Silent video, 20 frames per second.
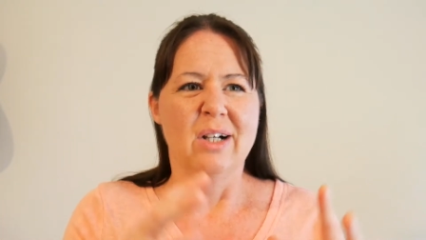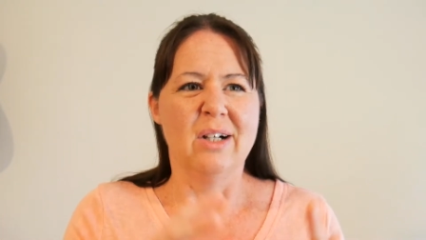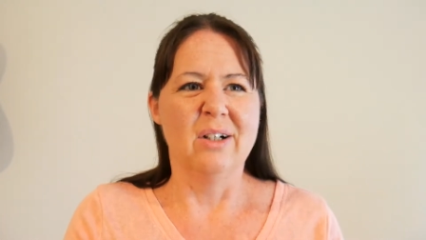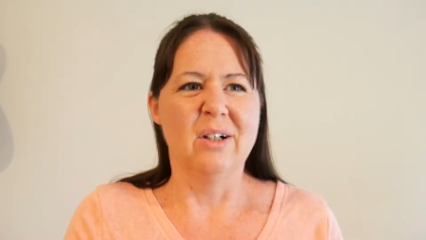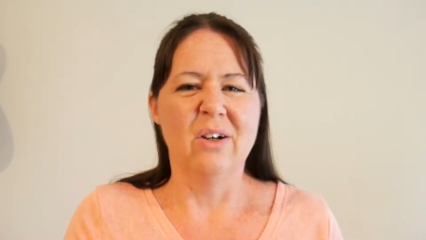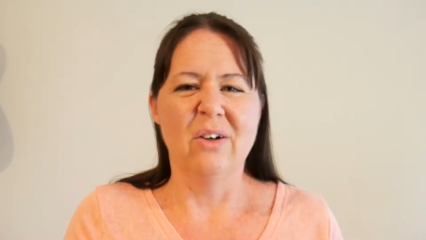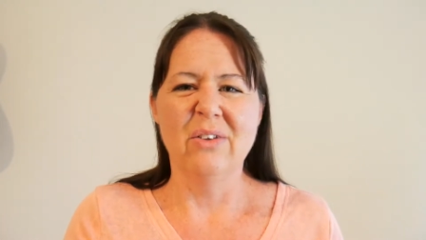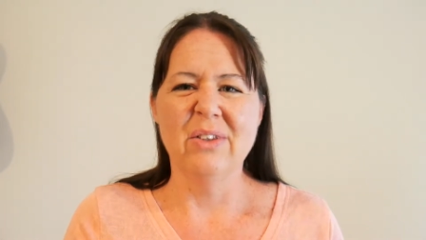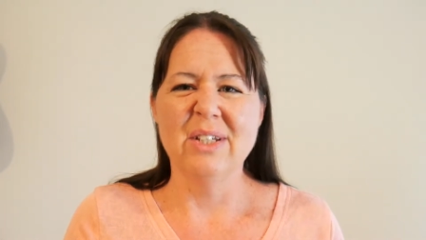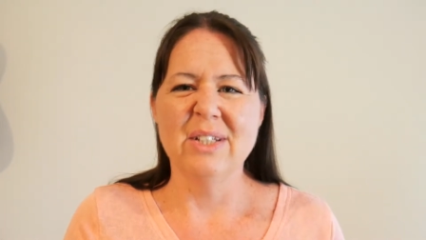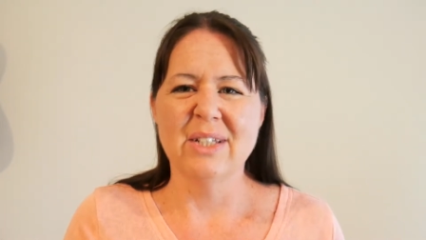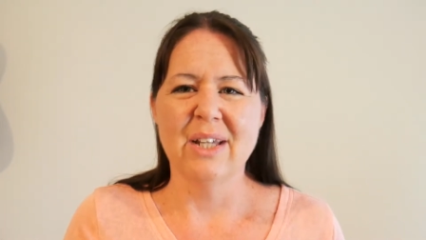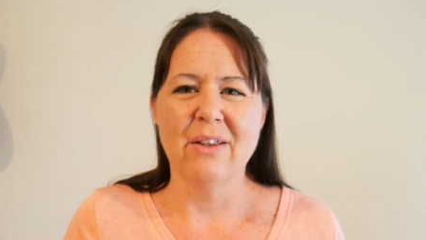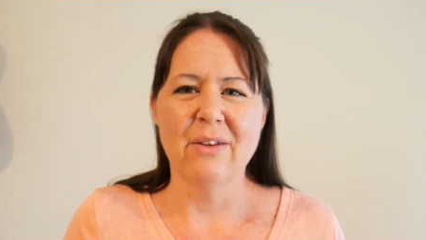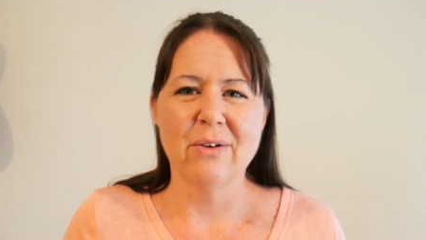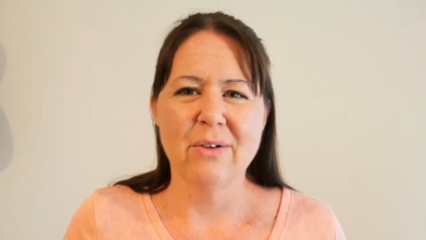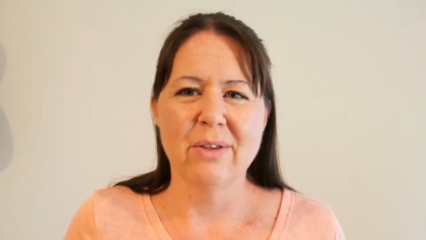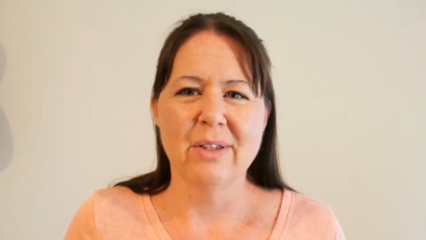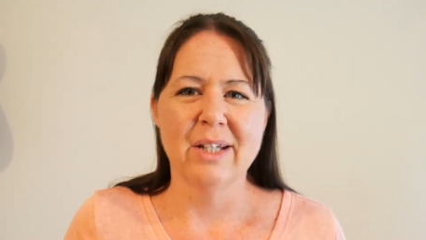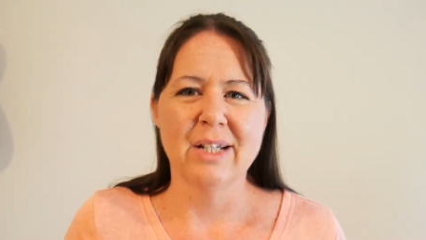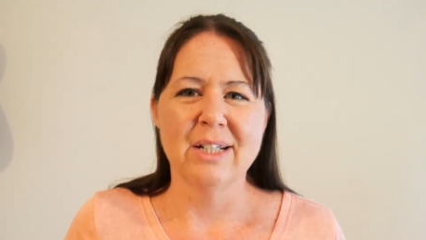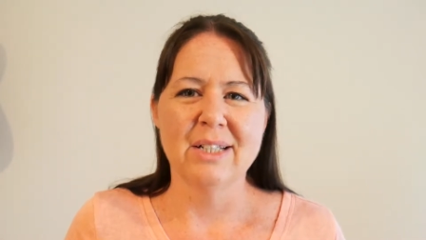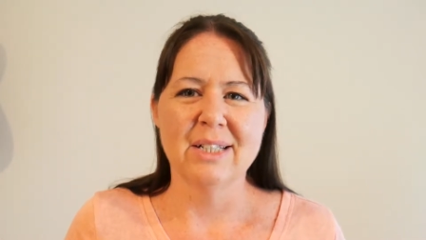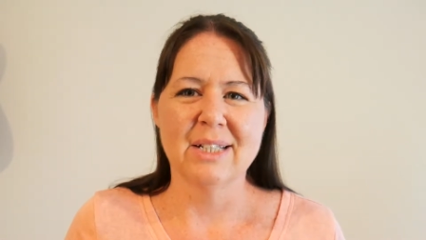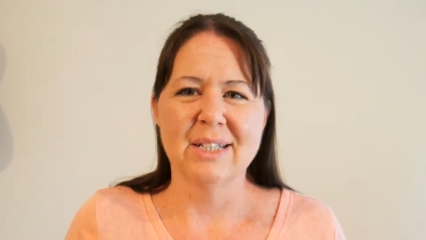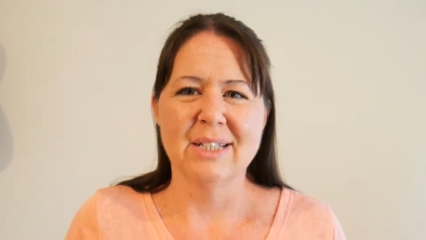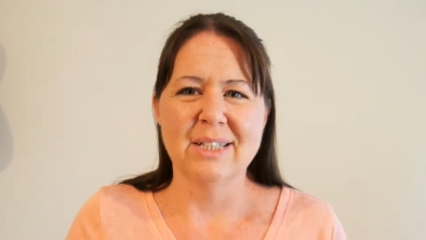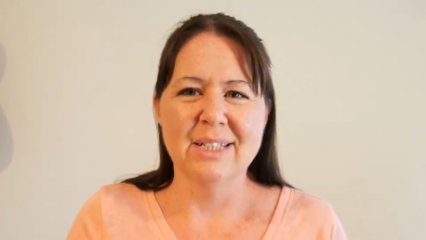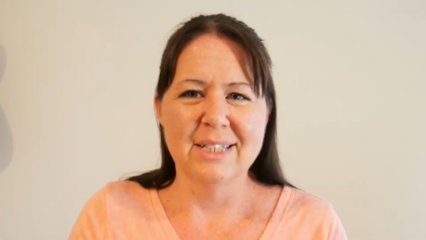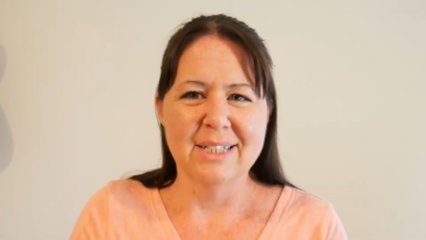uh, all these other things
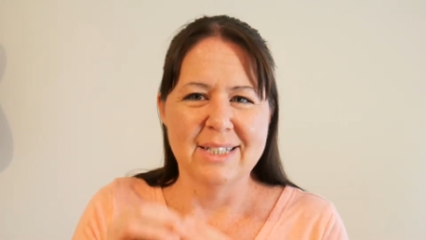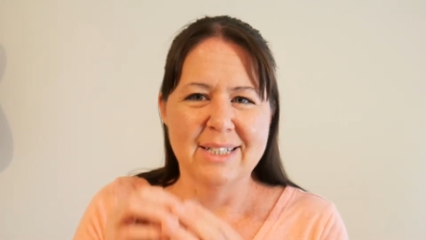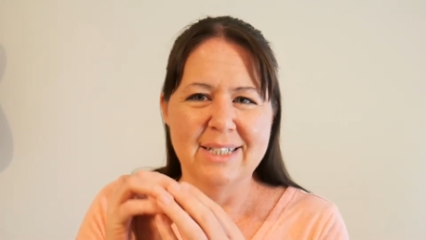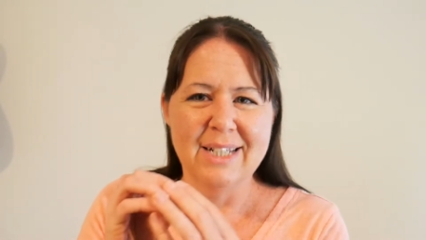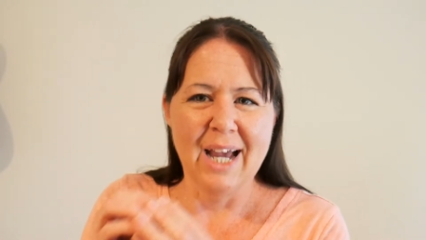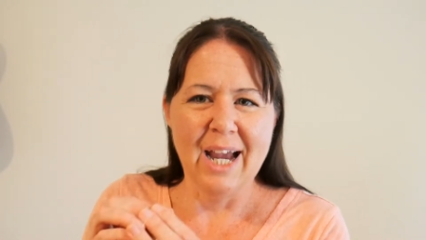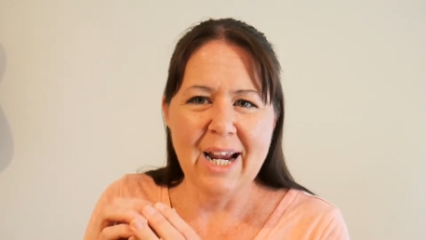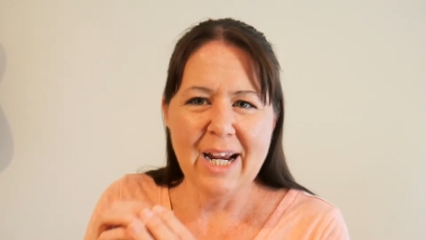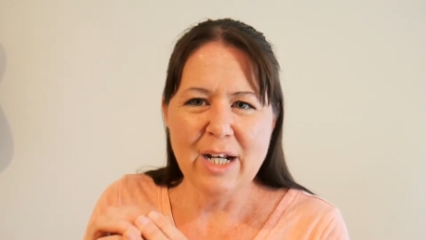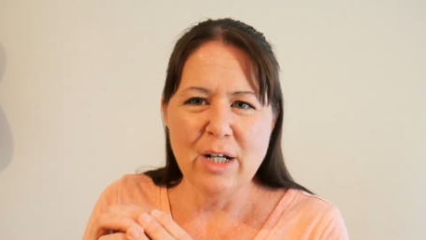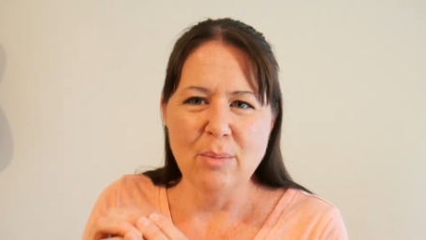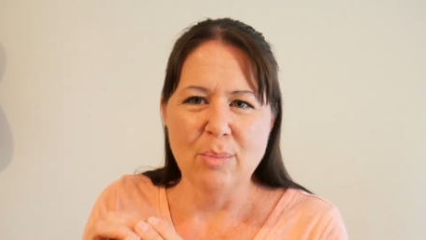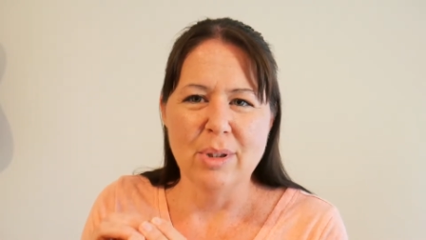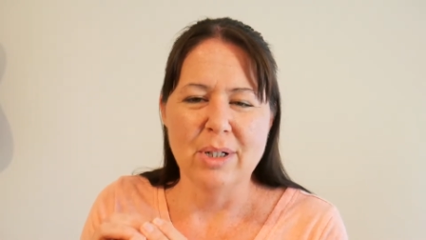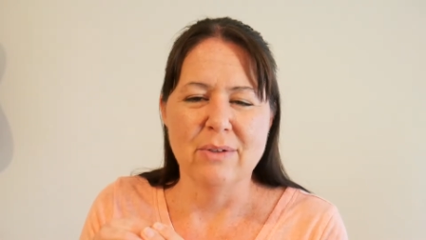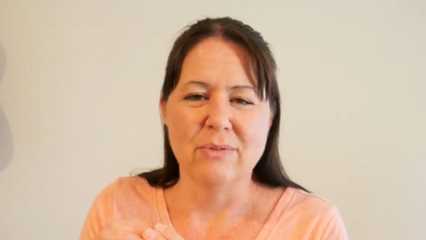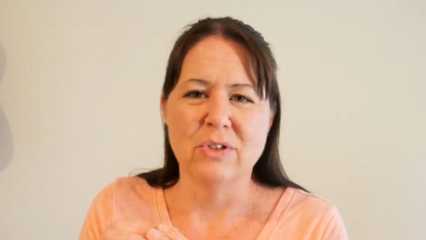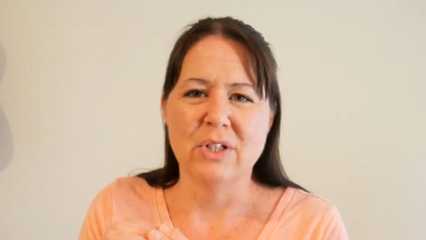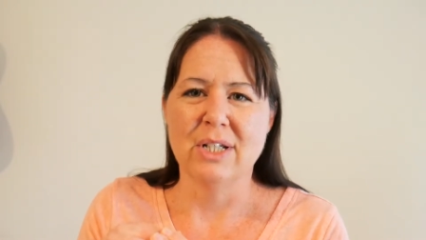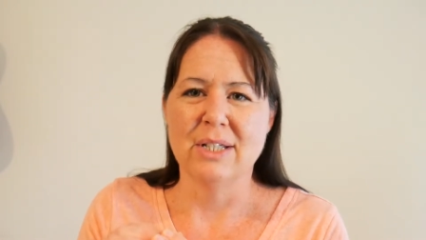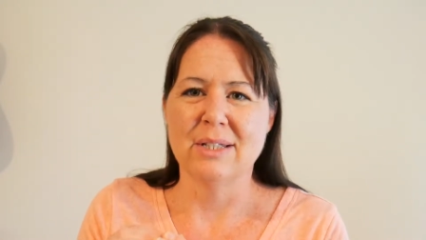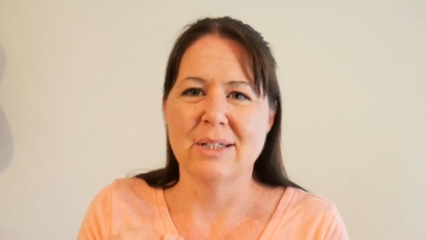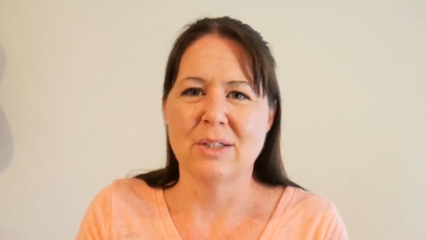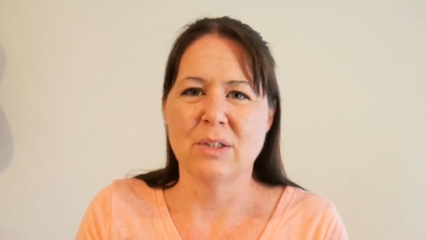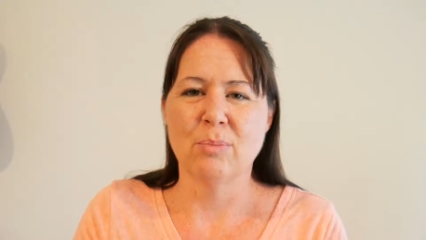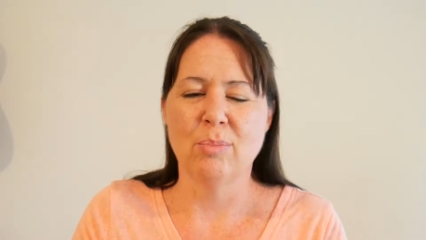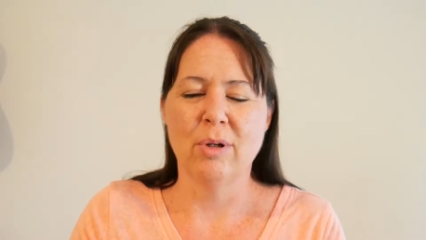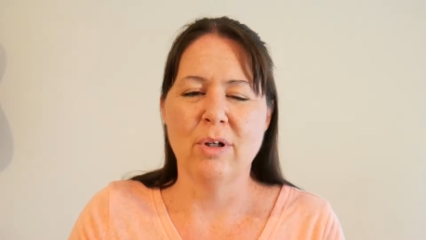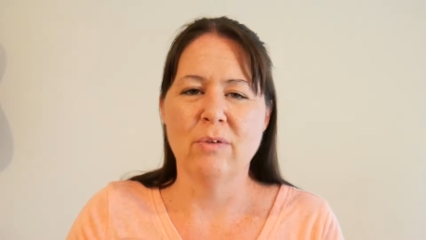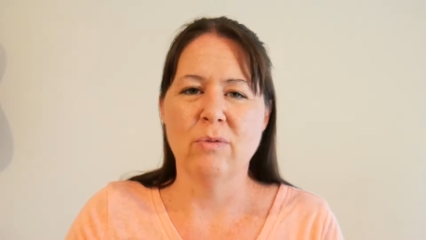and just a tiny bit of
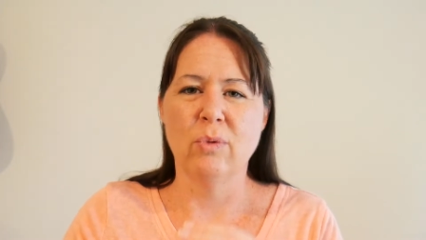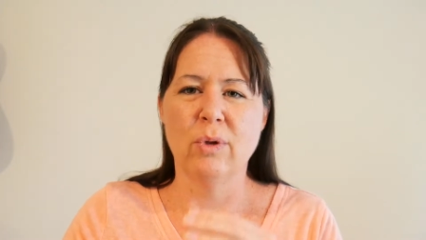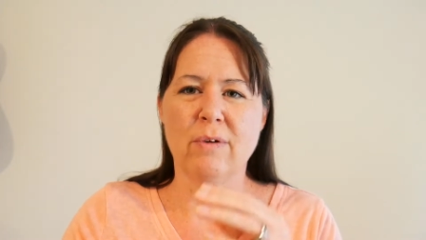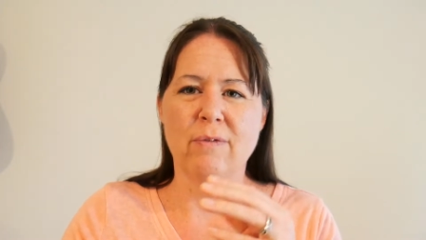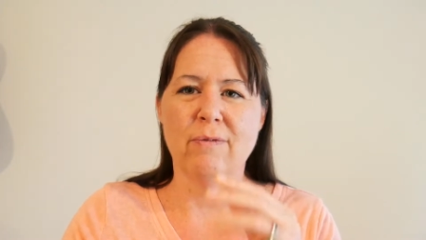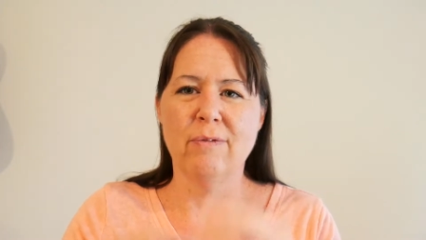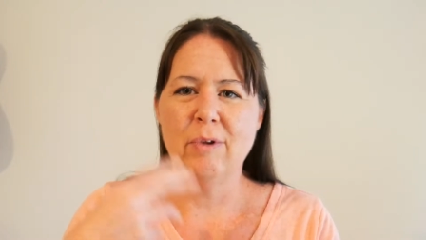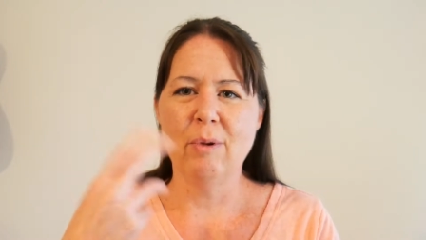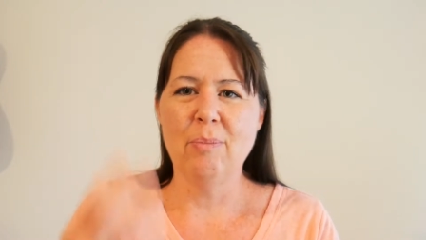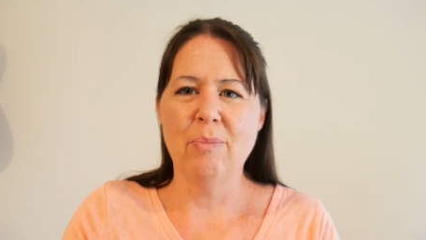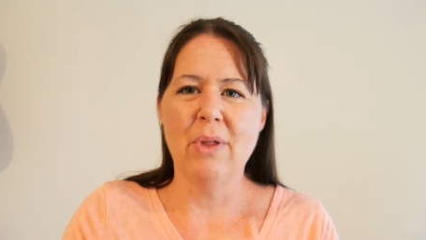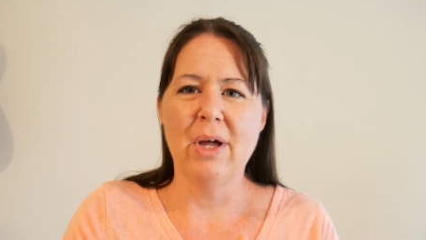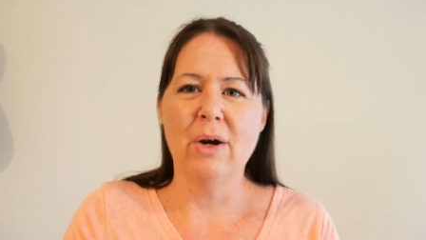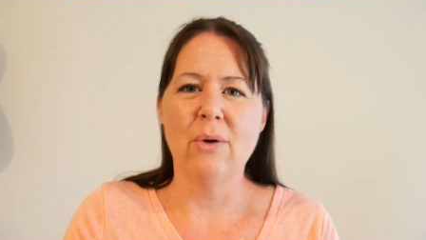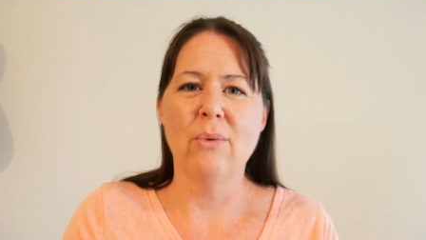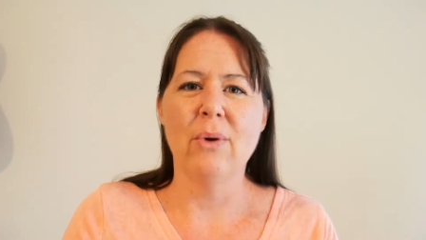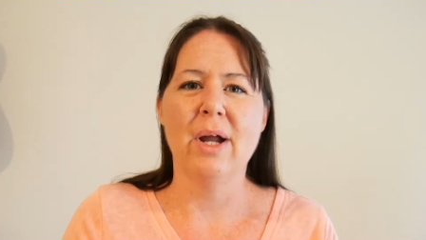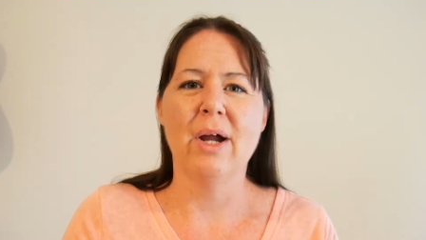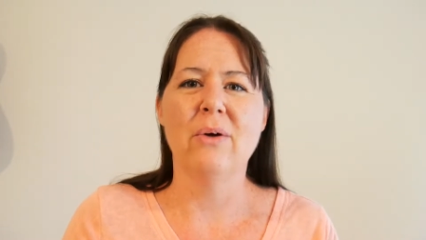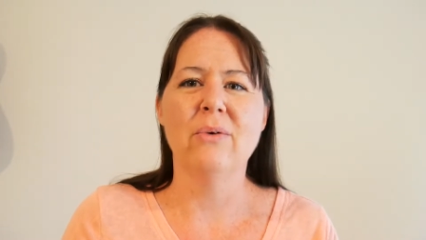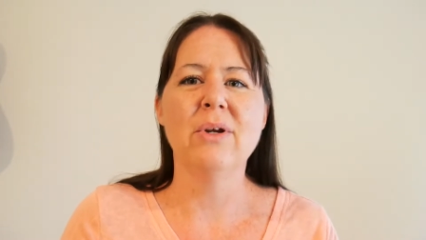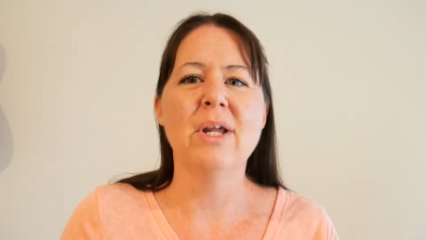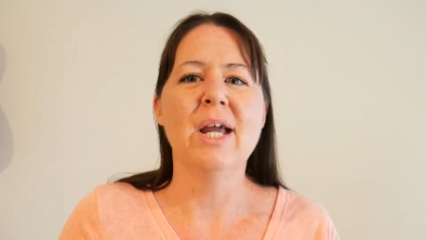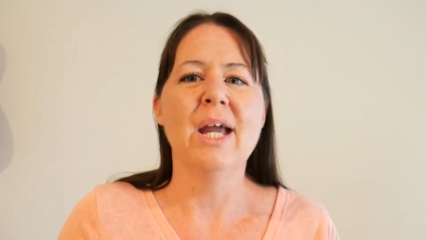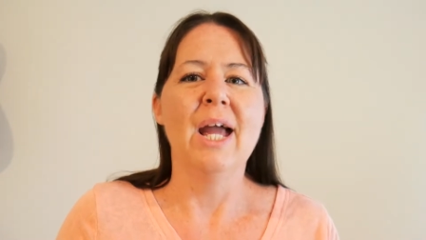jesus but if we flip that around